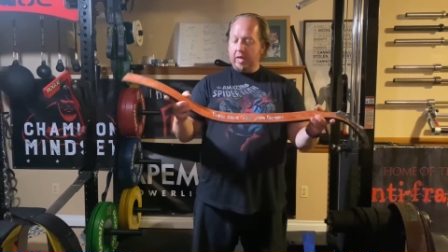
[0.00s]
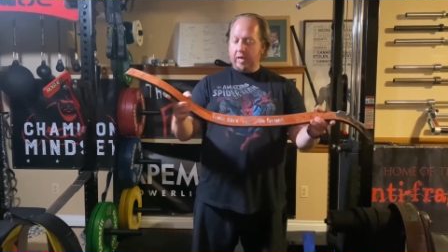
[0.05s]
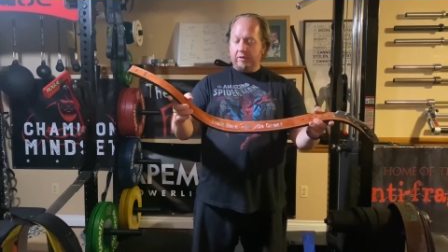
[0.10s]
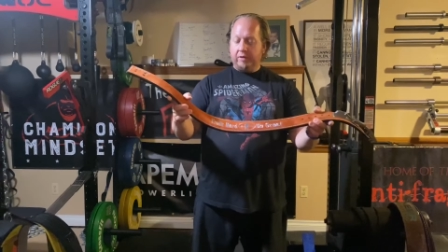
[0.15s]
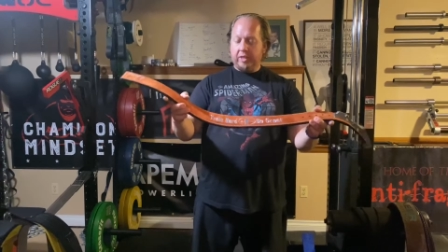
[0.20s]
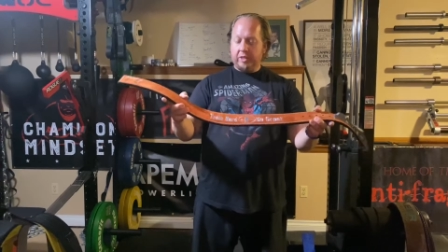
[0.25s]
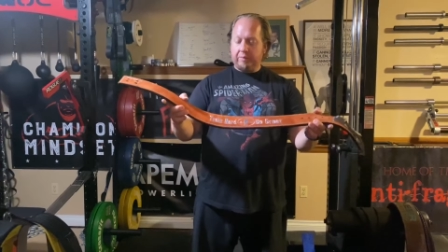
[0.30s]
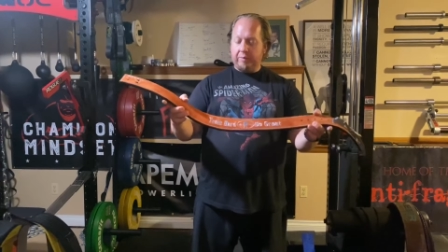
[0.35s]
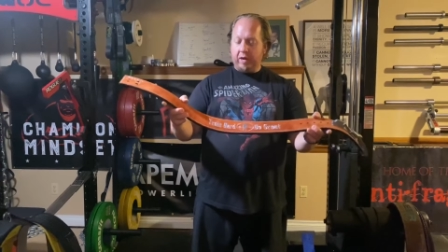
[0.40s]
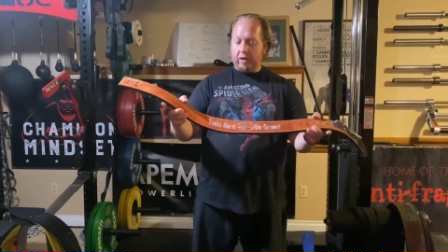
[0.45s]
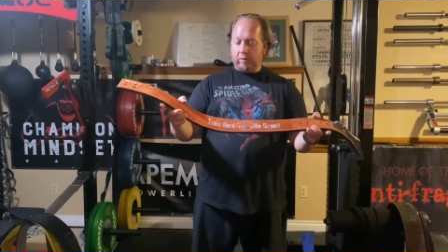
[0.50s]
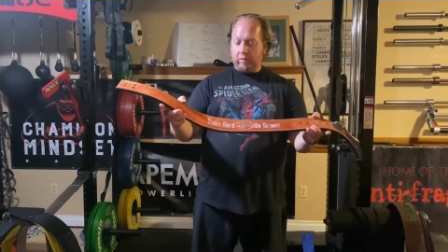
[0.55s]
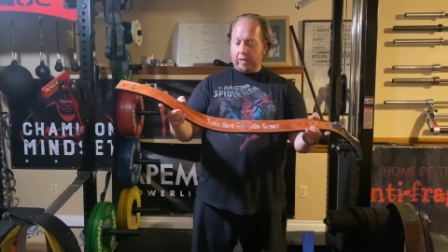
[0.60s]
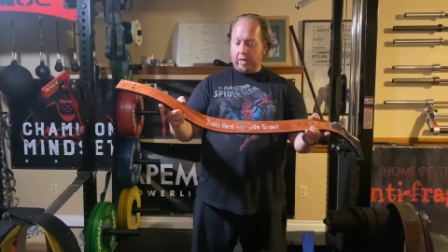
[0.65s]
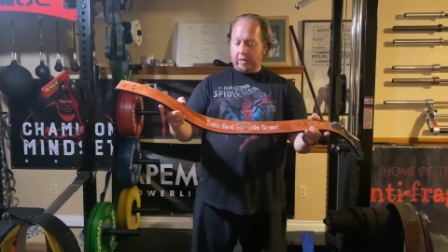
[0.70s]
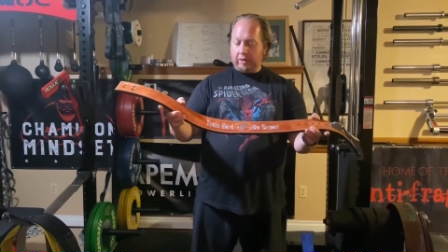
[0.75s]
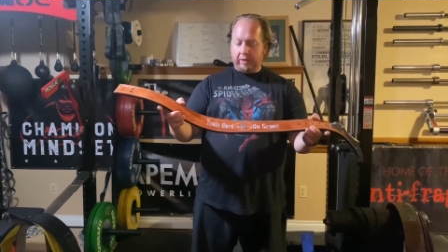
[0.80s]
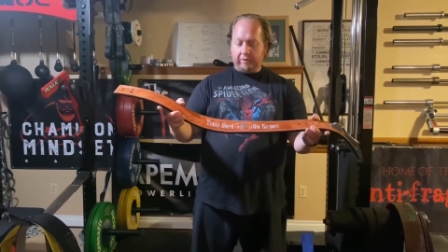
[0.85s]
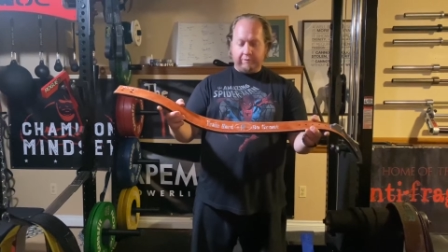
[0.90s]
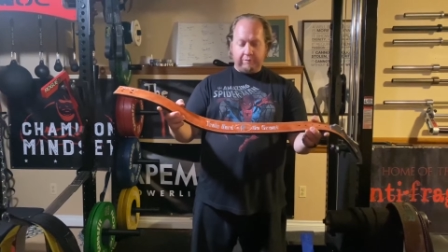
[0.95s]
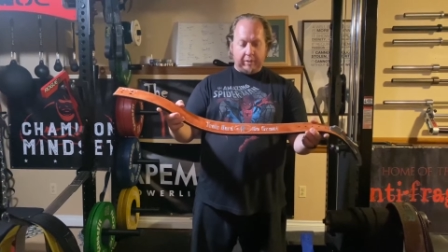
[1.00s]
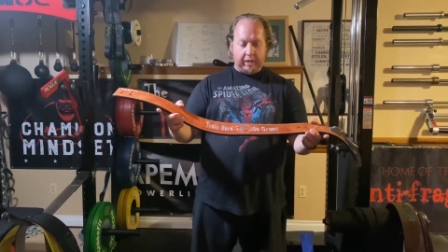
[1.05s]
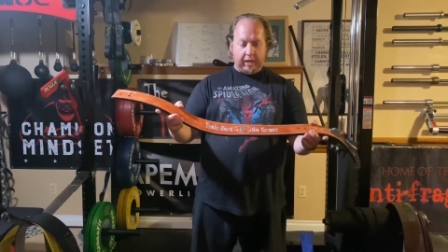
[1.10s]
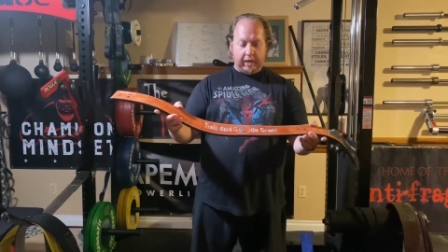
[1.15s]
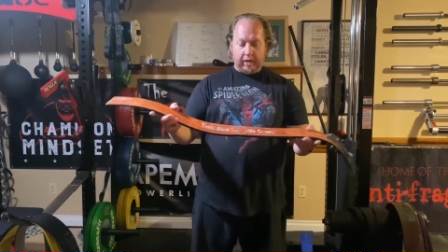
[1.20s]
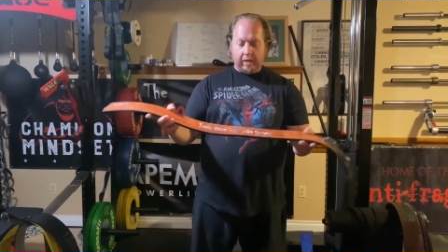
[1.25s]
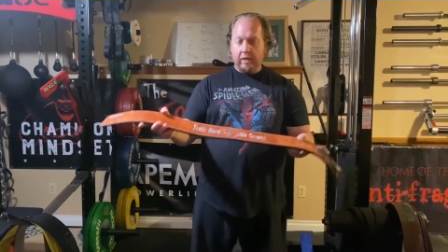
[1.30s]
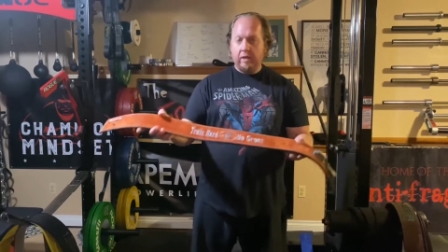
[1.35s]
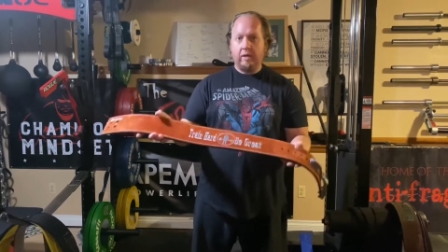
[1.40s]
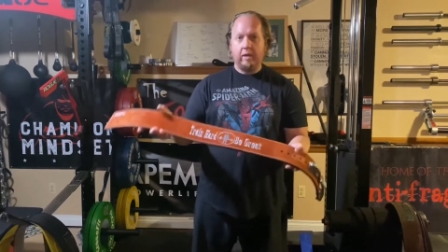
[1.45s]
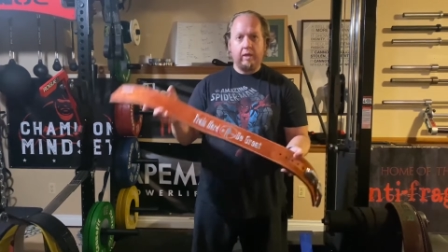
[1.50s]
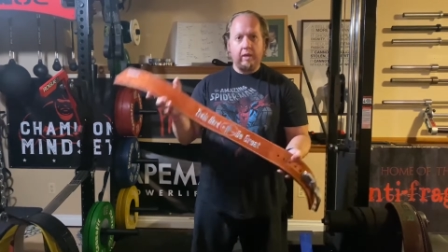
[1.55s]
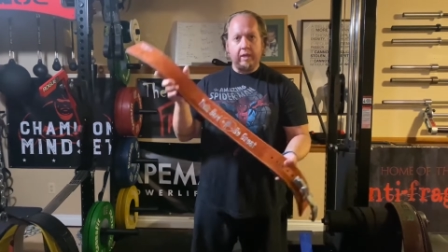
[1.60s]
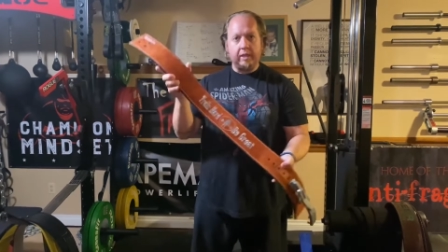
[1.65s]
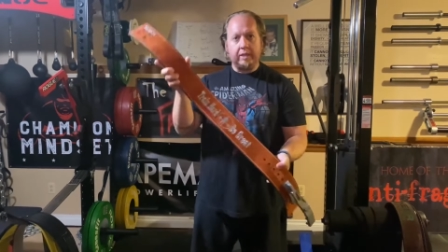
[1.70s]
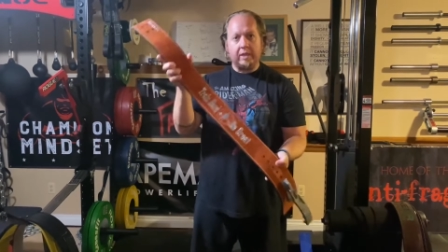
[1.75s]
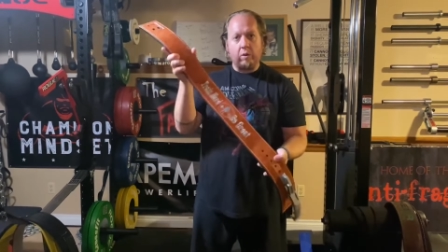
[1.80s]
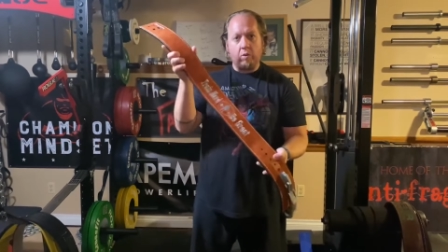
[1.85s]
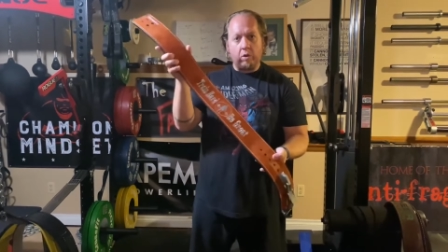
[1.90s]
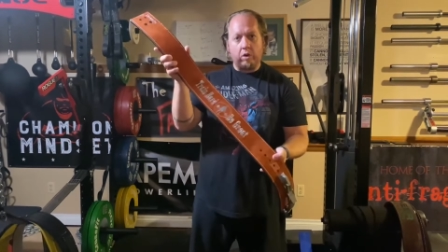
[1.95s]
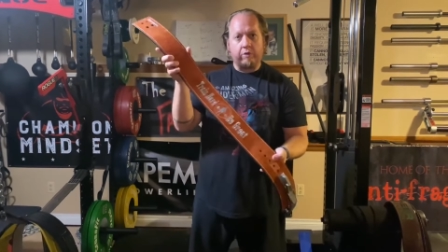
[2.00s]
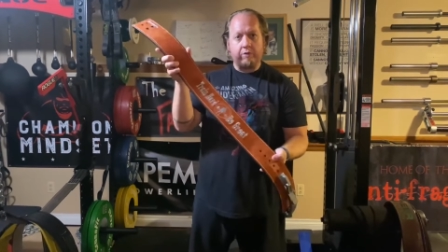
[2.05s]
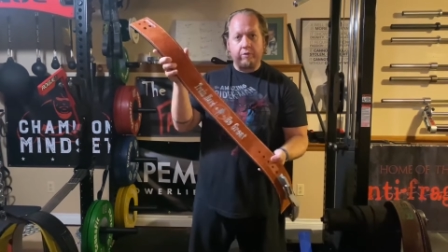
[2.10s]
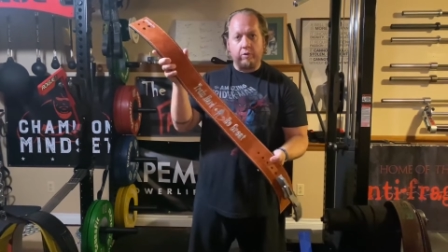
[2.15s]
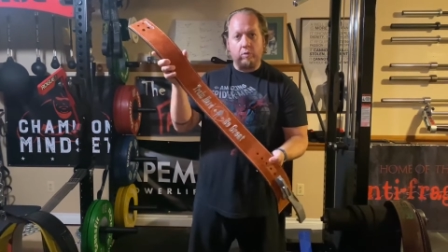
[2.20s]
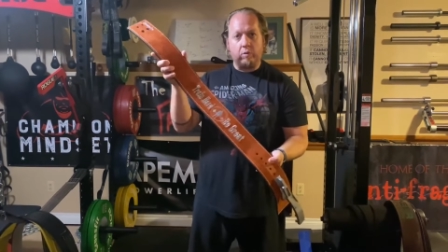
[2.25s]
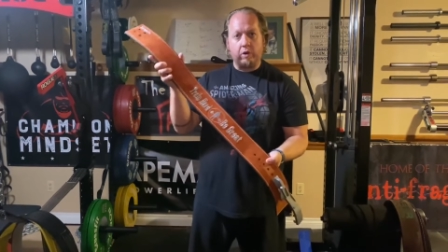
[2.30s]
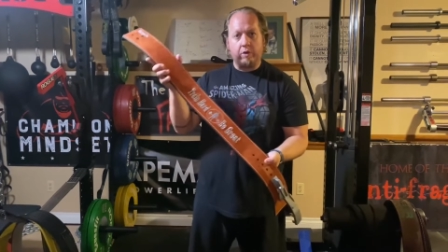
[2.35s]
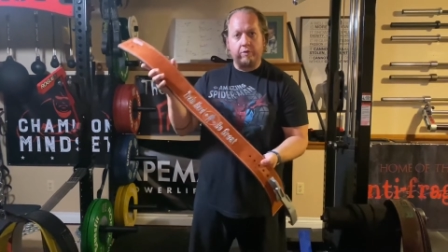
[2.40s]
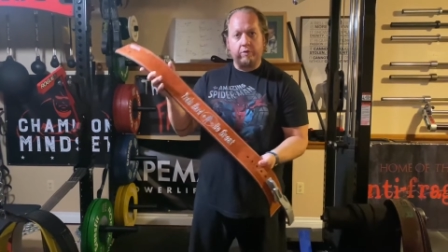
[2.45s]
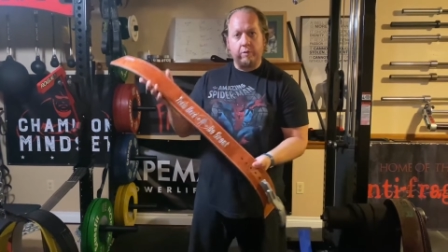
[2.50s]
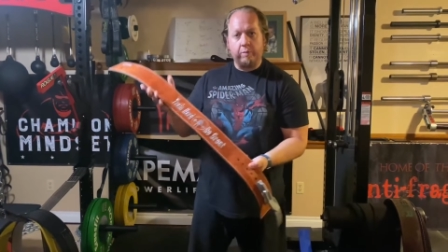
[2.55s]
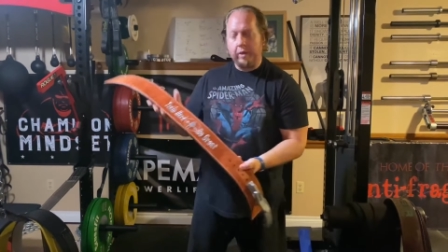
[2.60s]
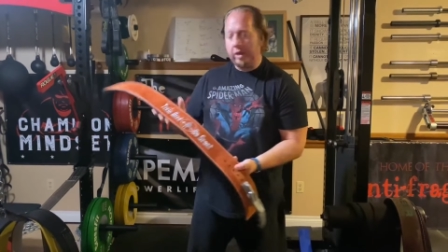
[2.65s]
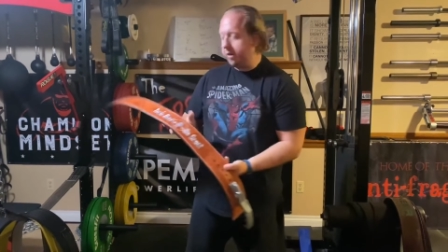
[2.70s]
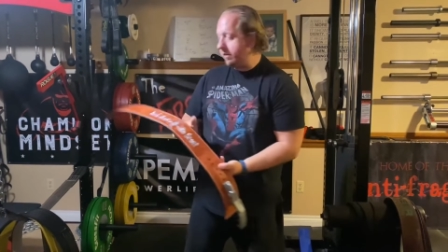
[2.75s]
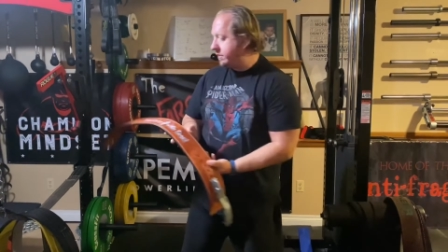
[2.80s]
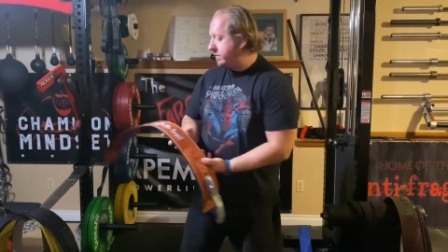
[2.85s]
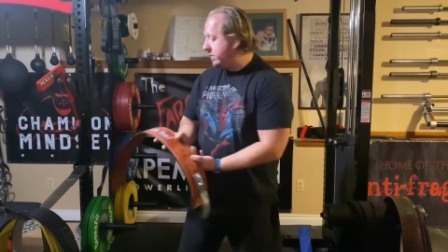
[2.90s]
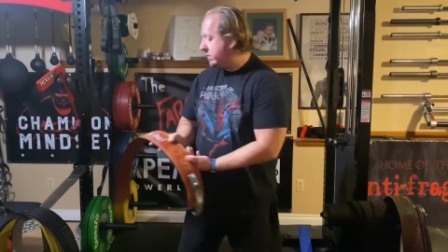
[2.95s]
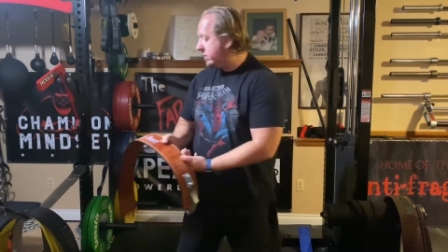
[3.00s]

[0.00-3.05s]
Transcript: This belt will outlive me. It is a wonderful, wonderful belt.